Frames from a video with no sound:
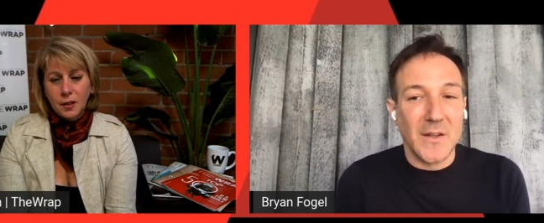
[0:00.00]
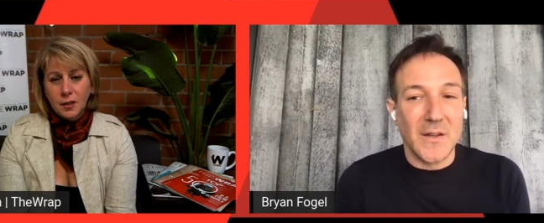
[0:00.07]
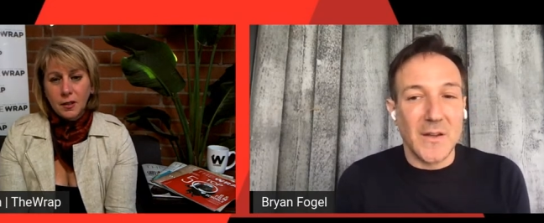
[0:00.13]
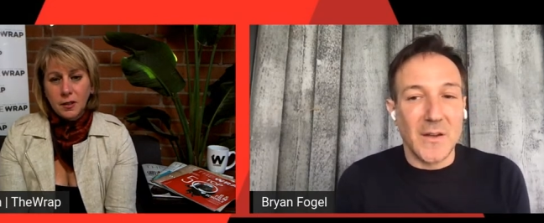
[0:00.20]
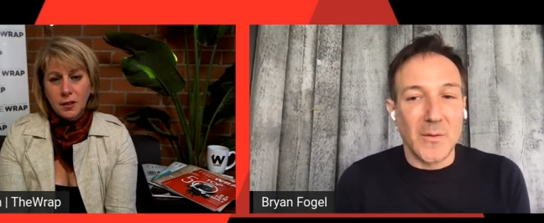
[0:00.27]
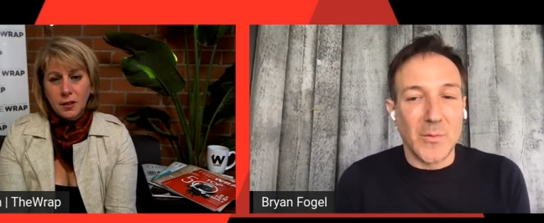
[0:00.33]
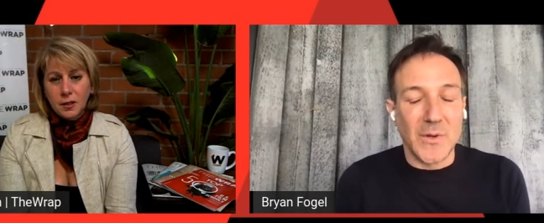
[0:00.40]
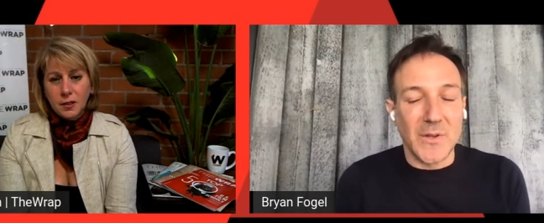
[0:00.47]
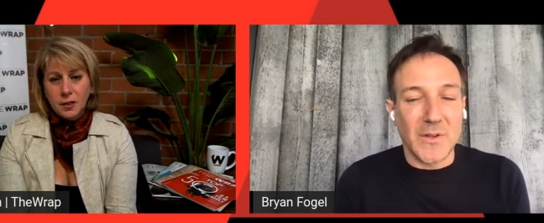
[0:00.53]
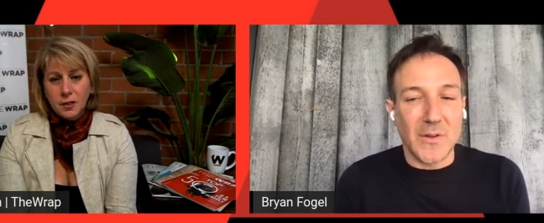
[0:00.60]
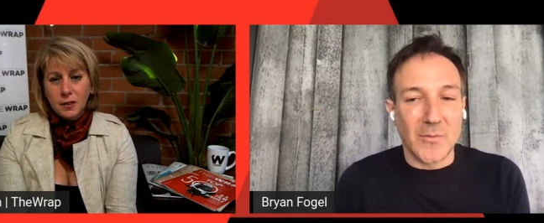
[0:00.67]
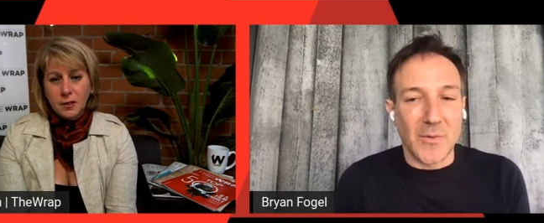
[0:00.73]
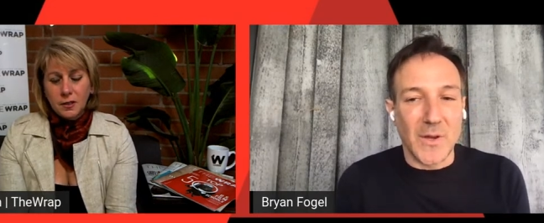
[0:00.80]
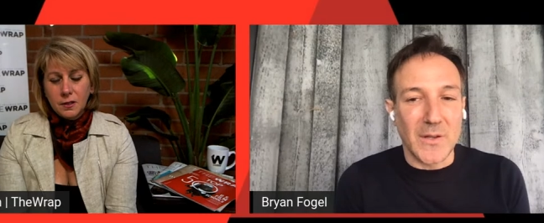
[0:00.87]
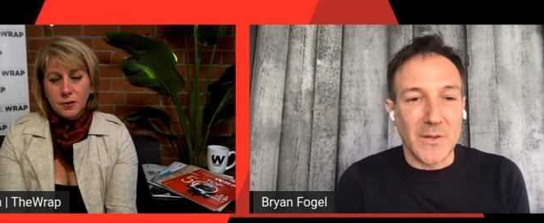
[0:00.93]
Speaker 1: where you
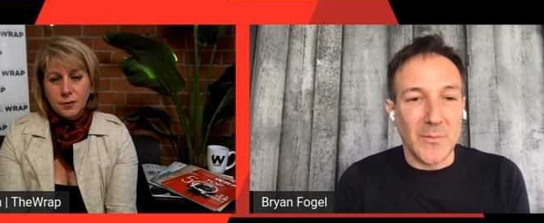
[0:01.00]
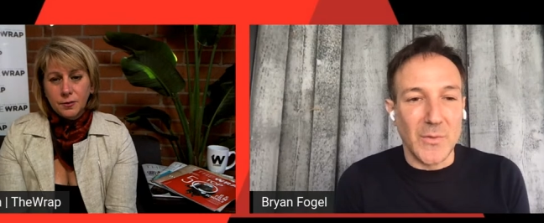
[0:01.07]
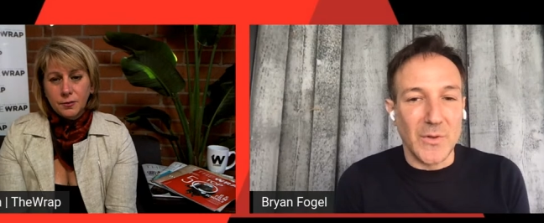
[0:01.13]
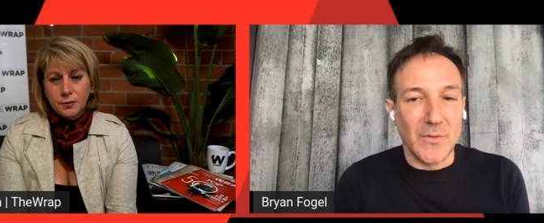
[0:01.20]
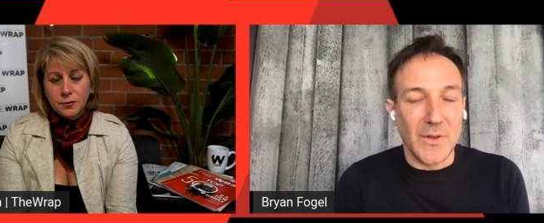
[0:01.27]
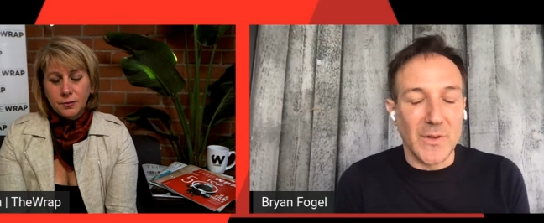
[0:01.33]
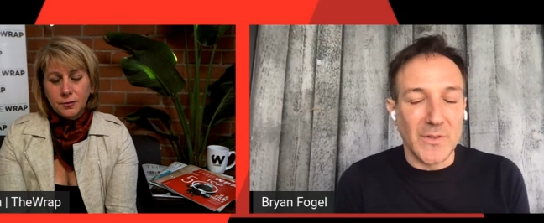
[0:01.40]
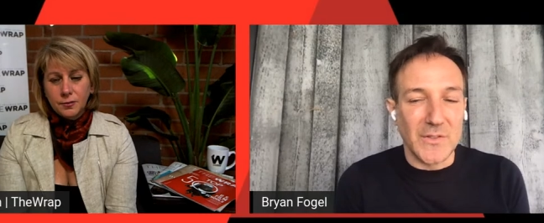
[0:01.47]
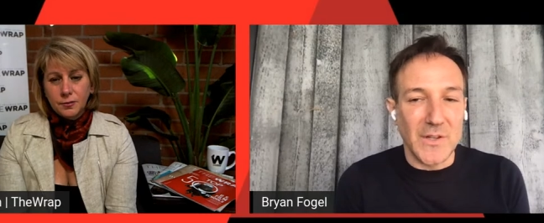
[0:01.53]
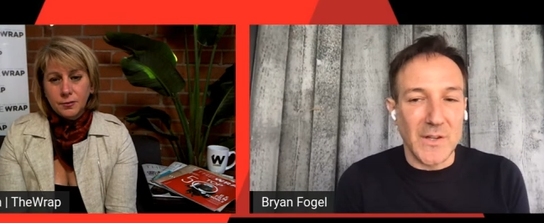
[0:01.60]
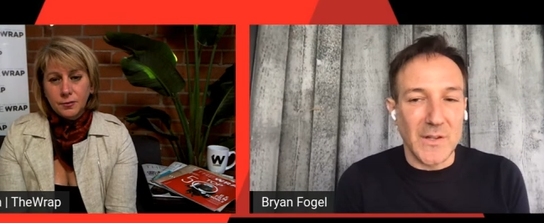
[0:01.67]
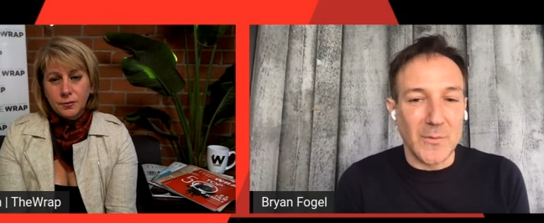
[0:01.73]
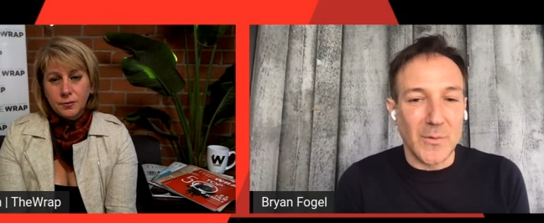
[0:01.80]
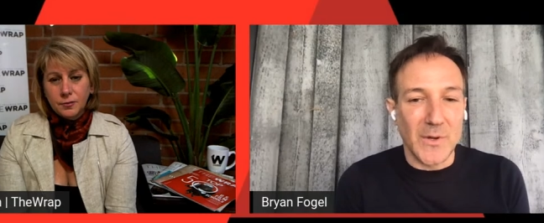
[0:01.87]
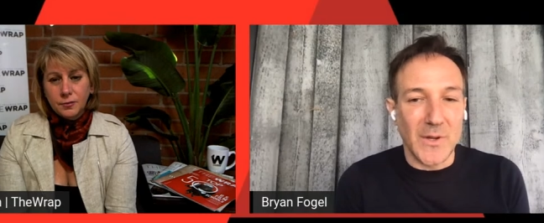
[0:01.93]
can rent a movie on
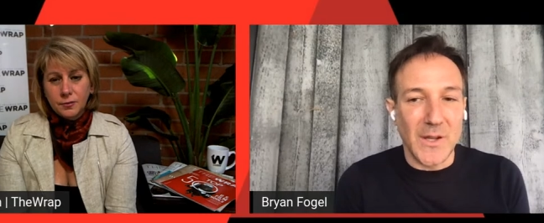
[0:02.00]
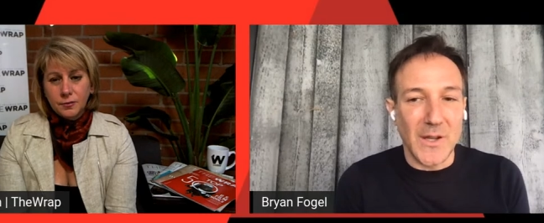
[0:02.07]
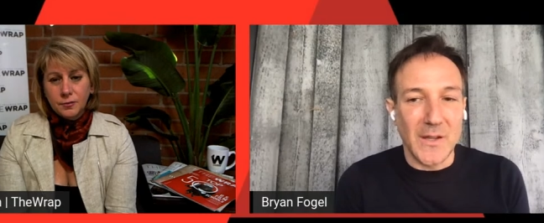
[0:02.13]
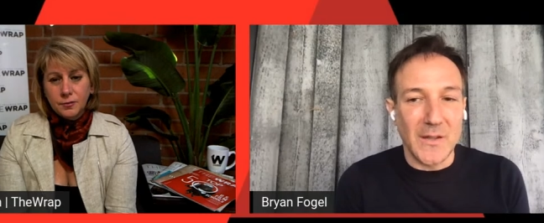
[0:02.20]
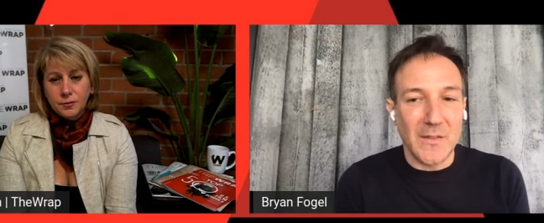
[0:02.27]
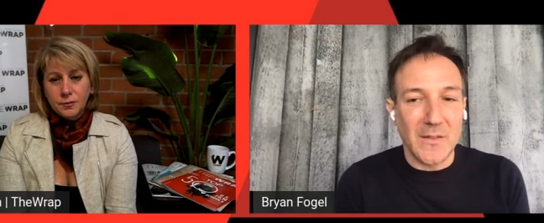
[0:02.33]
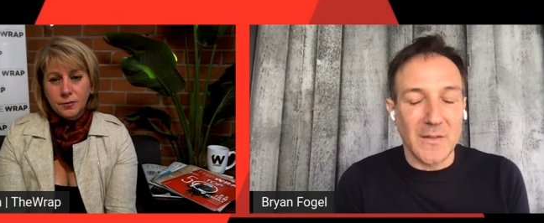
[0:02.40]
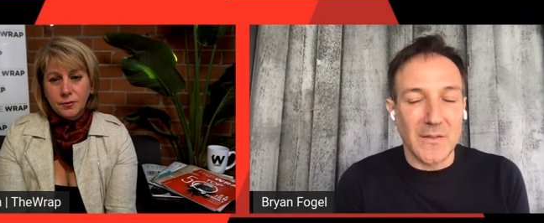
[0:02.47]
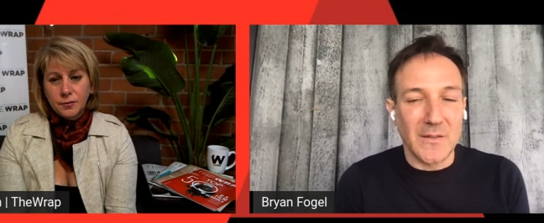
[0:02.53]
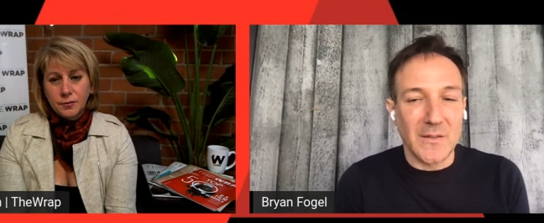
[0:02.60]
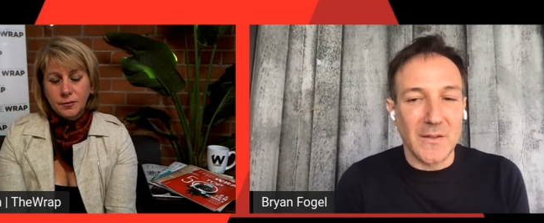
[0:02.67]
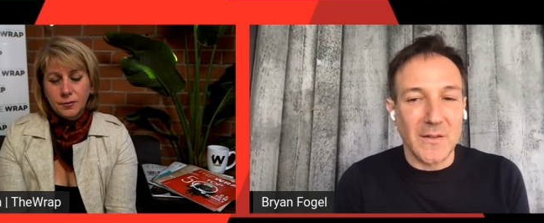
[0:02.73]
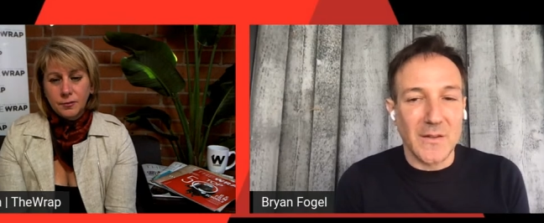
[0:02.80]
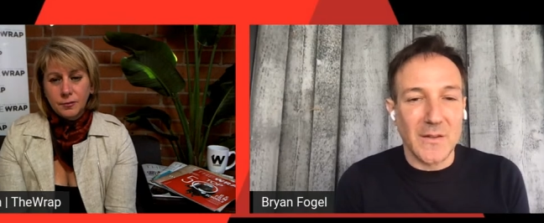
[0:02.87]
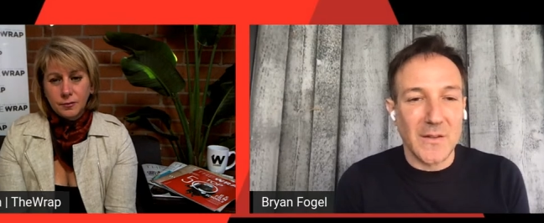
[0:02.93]
January eighth,
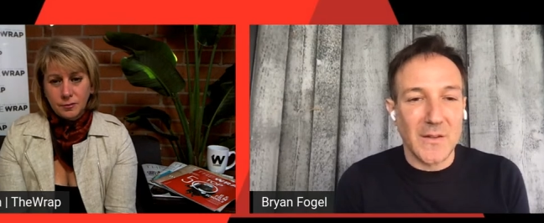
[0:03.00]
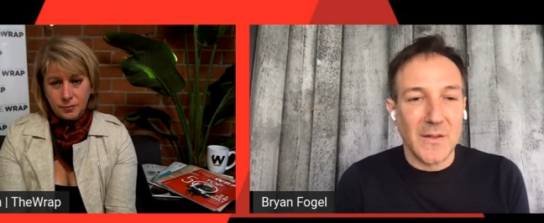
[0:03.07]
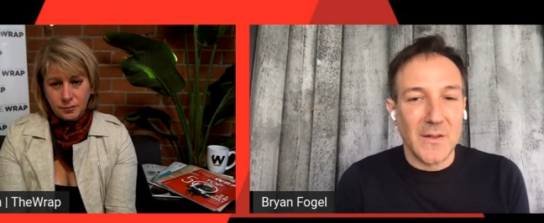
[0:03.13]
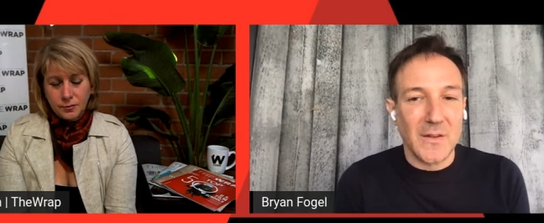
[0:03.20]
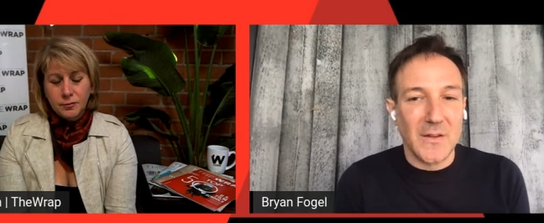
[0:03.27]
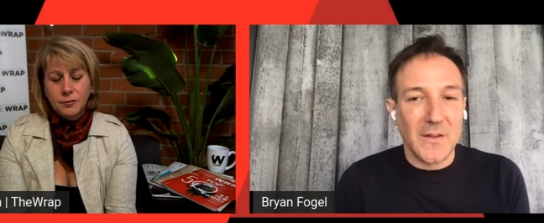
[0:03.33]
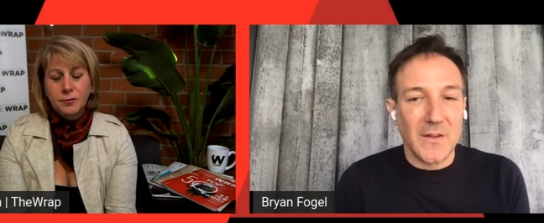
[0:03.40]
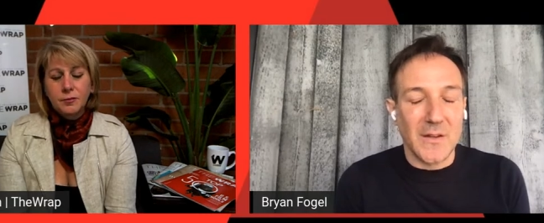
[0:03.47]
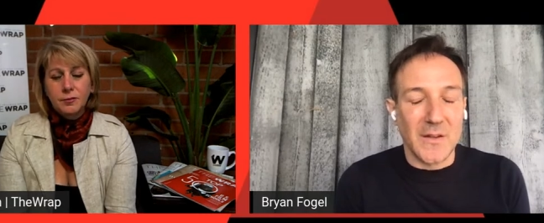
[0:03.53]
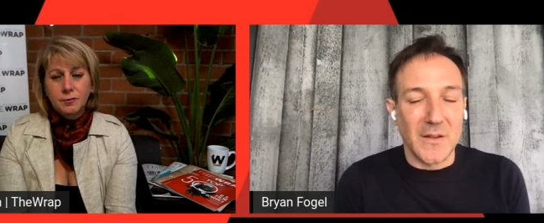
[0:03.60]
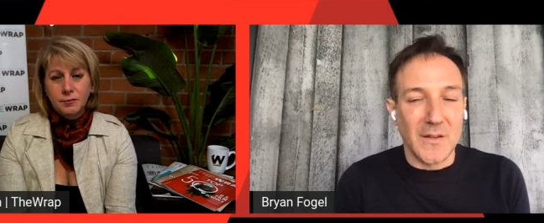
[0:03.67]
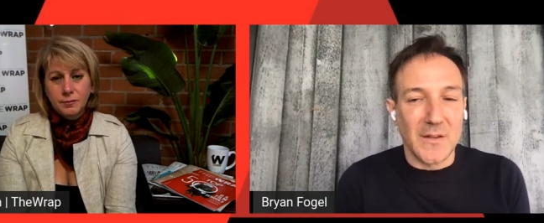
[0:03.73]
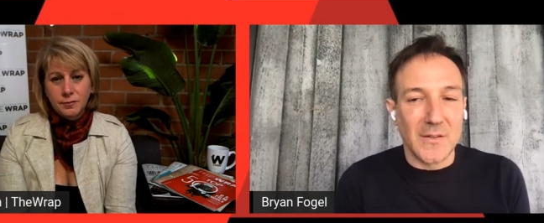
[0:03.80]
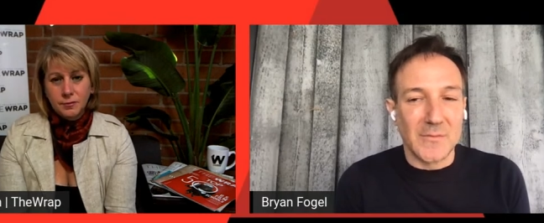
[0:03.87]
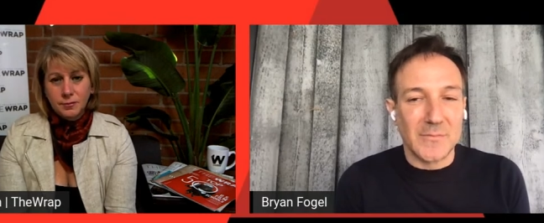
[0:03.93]

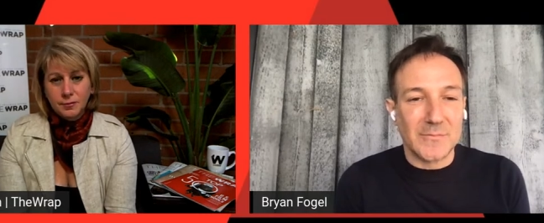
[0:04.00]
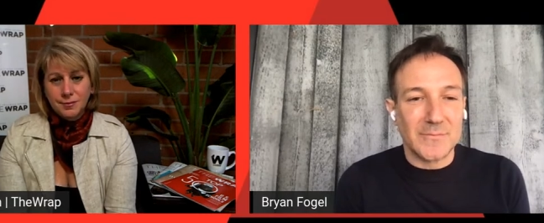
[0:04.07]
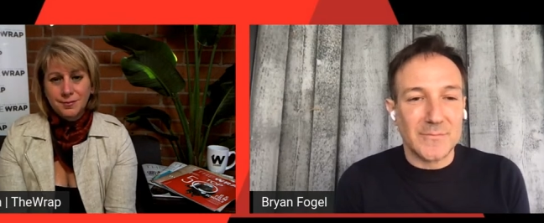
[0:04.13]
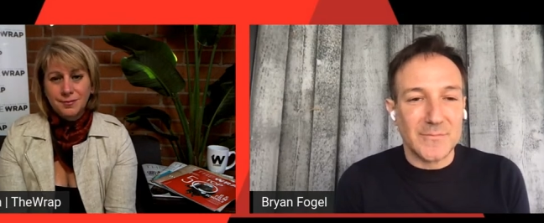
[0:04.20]
and